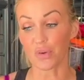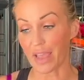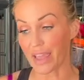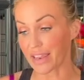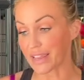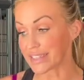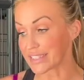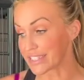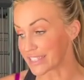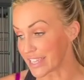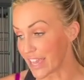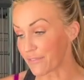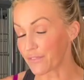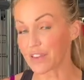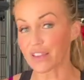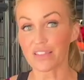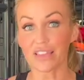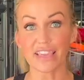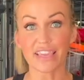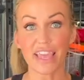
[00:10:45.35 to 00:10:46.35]
and it
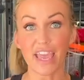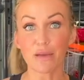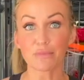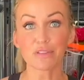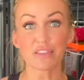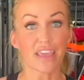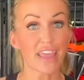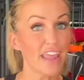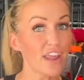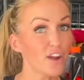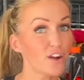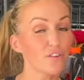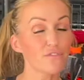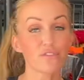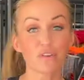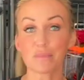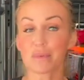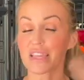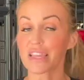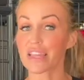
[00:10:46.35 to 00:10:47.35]
definitely kept the hair
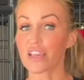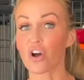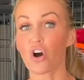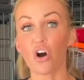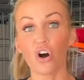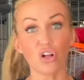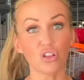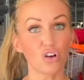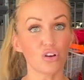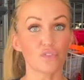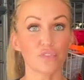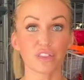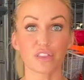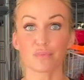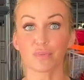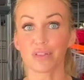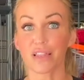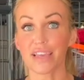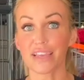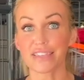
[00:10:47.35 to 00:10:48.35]
from getting all over the
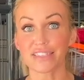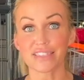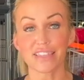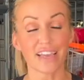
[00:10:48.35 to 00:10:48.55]
place.